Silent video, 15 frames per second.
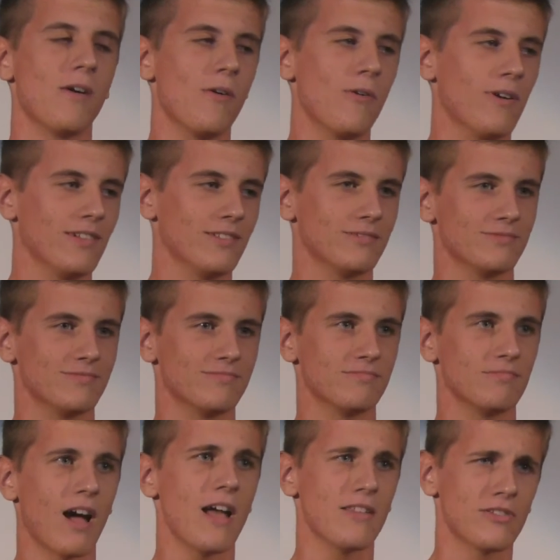Well,
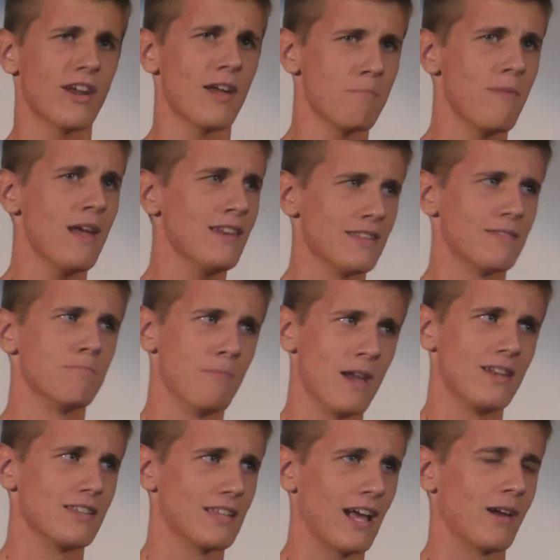I tried many,
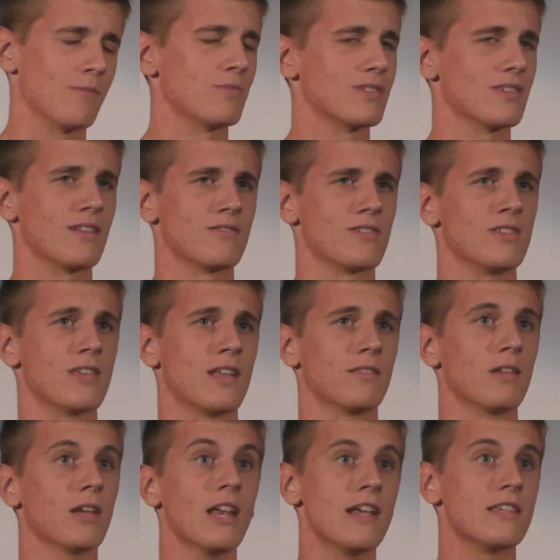many times. And she
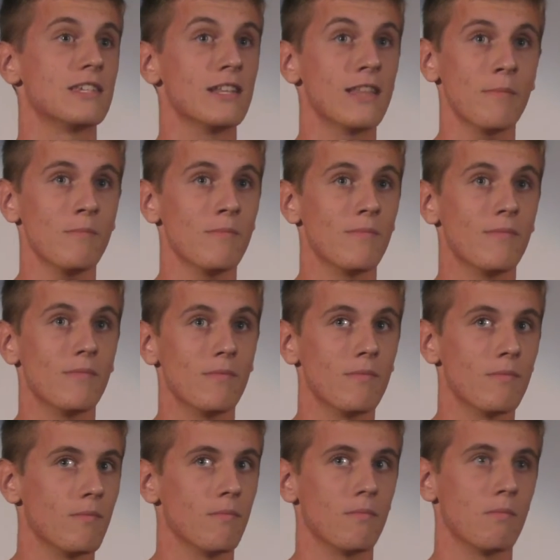said, can I see them?
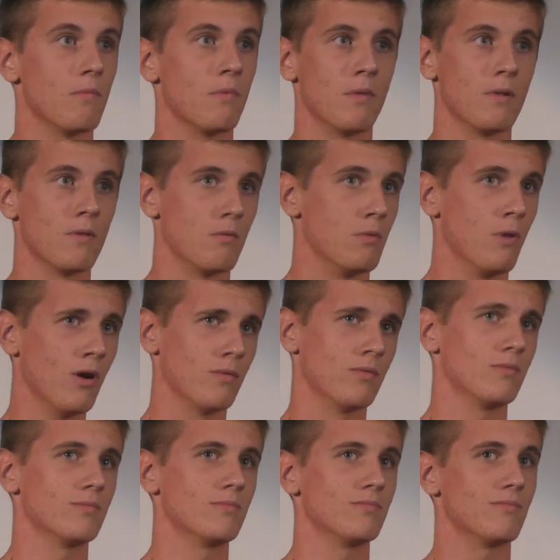No,
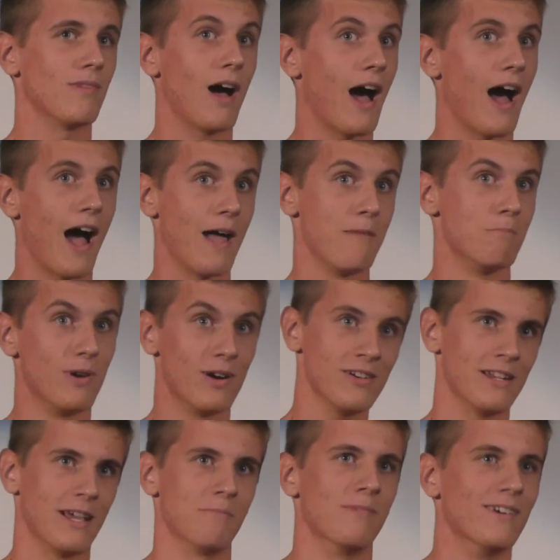I
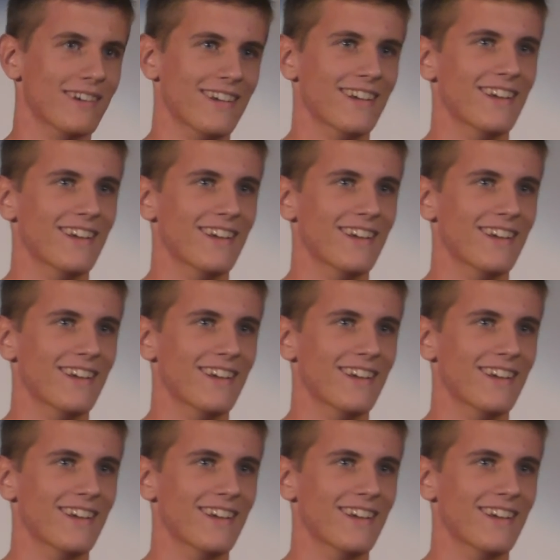burned them.